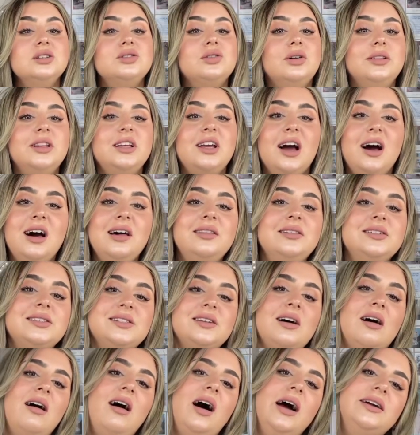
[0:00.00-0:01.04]
So on the other
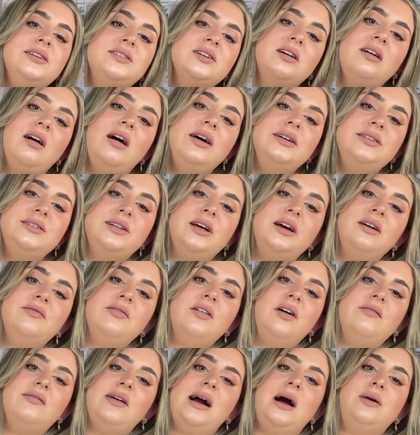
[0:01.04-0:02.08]
side, kind
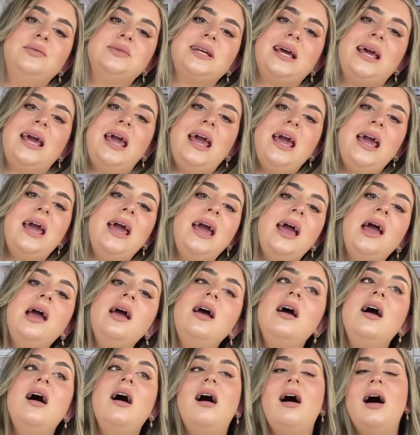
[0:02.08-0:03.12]
of around here,
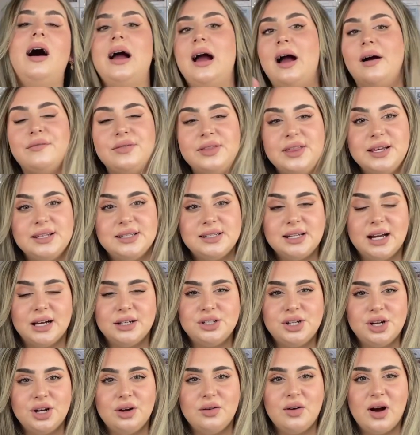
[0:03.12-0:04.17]
I have this
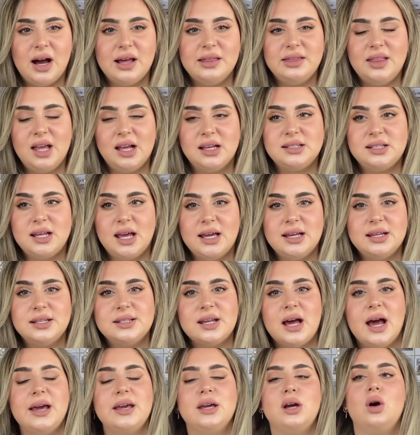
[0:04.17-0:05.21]
tattoo, and this
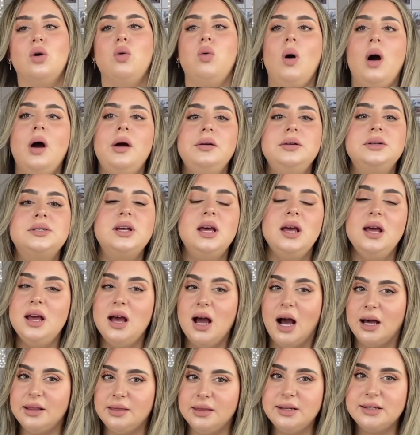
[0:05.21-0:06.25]
is a quote.
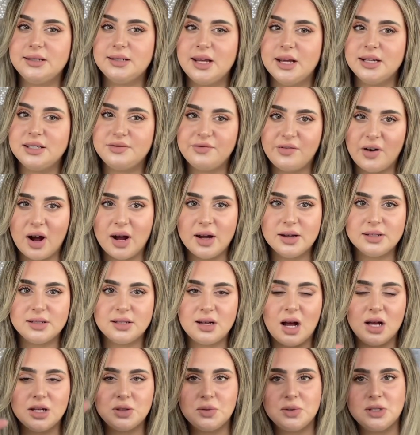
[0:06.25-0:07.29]
And this says, fire
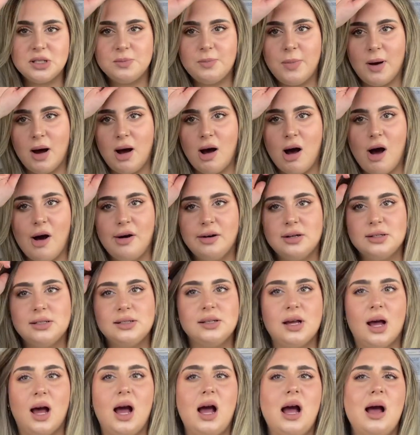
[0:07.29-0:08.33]
starts with
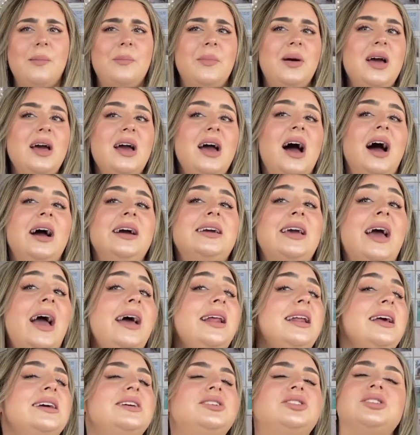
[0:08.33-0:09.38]
sparks.
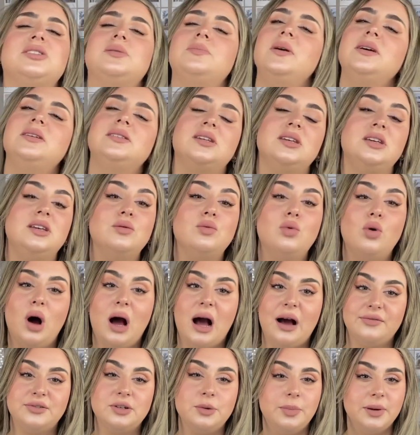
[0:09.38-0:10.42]
Again, it just means that you
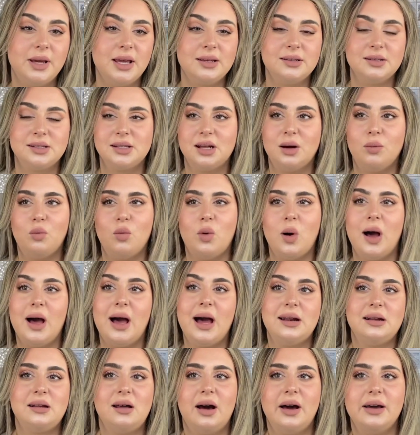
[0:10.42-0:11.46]
have to begin
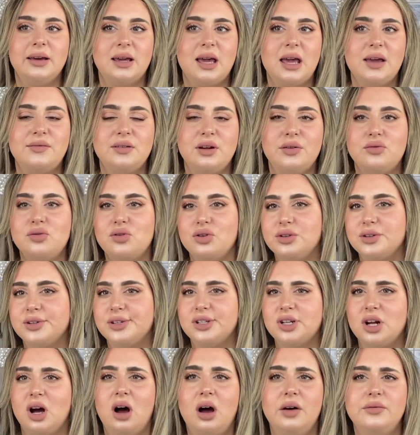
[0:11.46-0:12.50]
somewhere, like even if you're at the
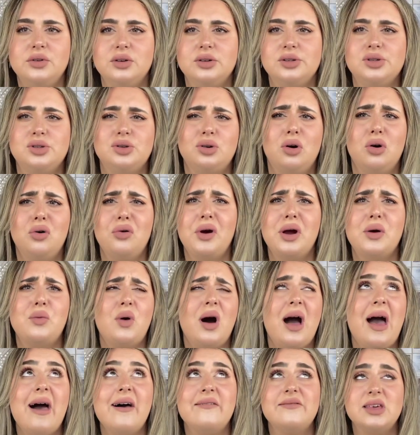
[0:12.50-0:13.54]
start of your story,
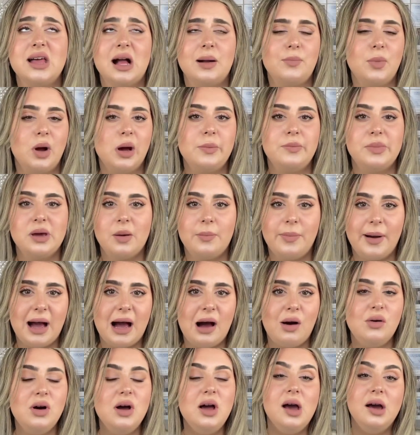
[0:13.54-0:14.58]
whatever that might be
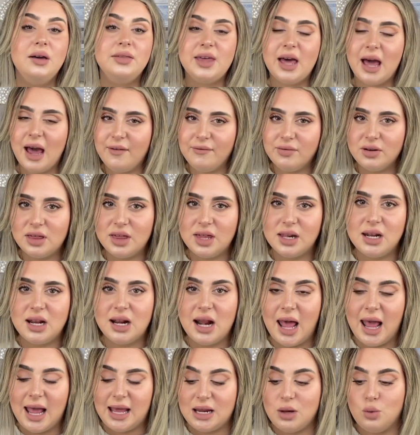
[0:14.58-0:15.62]
about, that everything
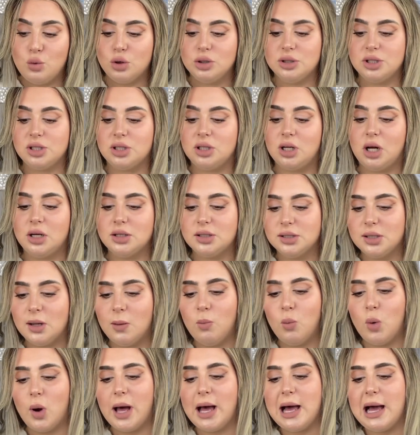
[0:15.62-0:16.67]
and anyone starts
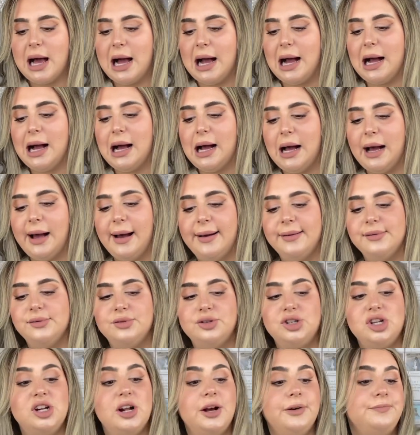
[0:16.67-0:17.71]
somewhere.
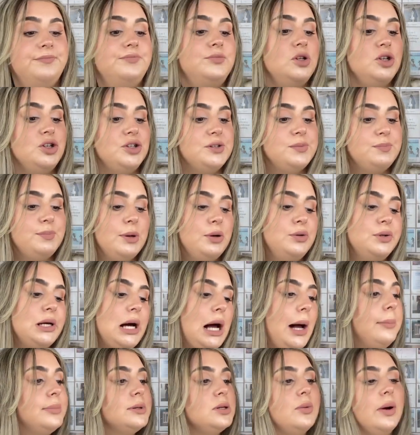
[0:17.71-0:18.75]
And, you know, you just build
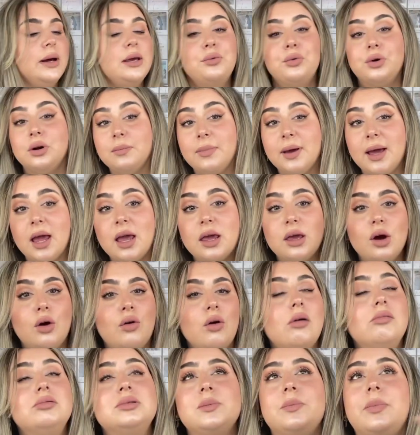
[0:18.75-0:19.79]
up to where you want to be. You
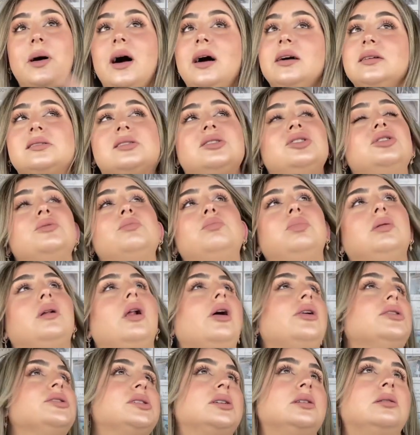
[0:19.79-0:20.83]
grow as a person, you
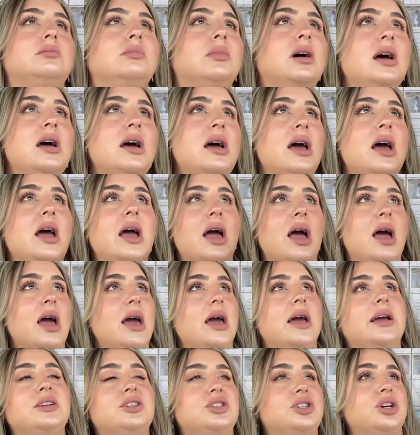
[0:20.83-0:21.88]
blossom
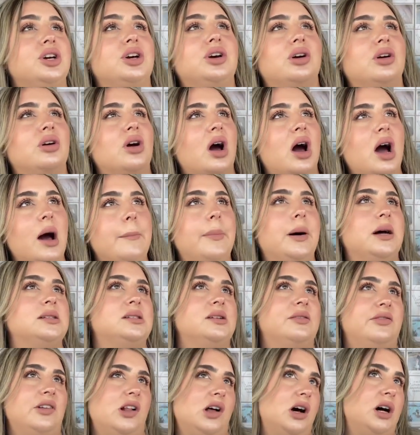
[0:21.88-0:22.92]
into a
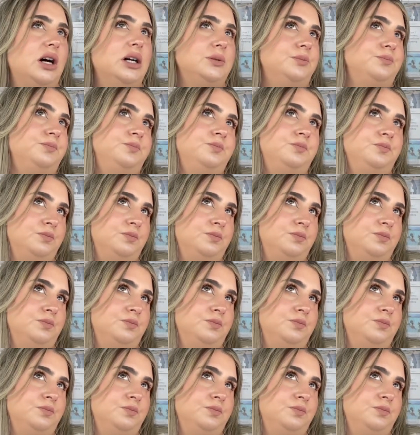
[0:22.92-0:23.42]
butterfly.